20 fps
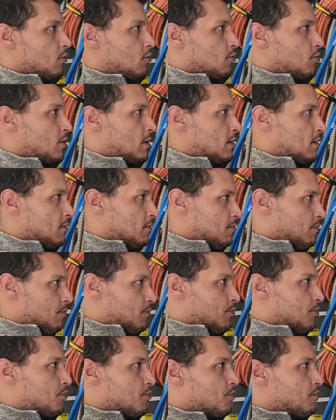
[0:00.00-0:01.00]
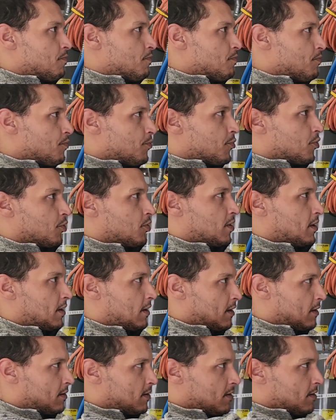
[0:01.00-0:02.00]
We
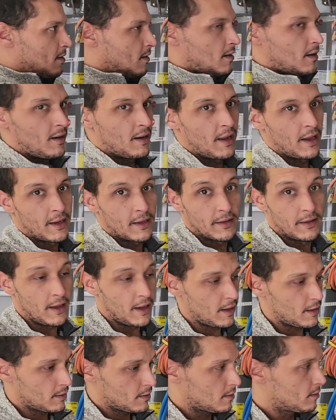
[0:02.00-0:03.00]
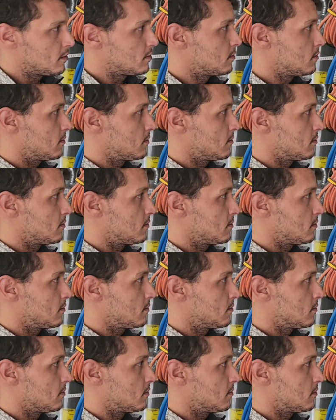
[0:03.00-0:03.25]
putting it like that,